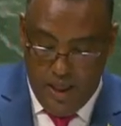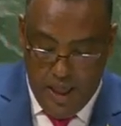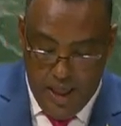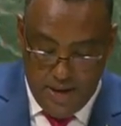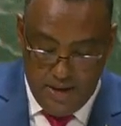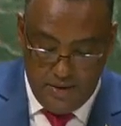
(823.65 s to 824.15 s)

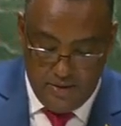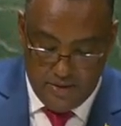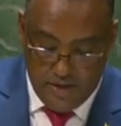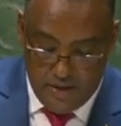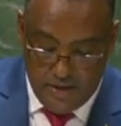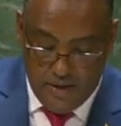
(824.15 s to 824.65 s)
and
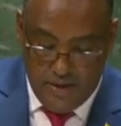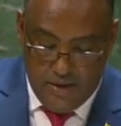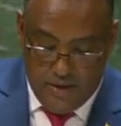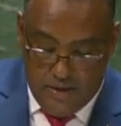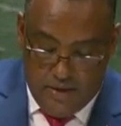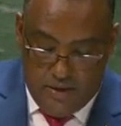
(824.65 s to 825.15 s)
the
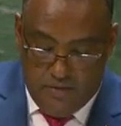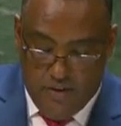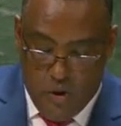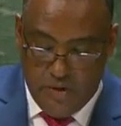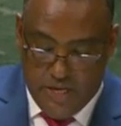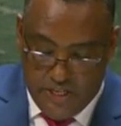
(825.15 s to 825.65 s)

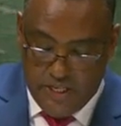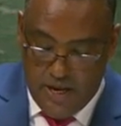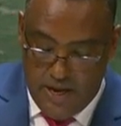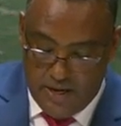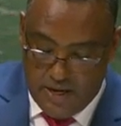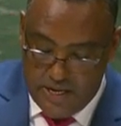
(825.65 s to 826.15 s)
foundational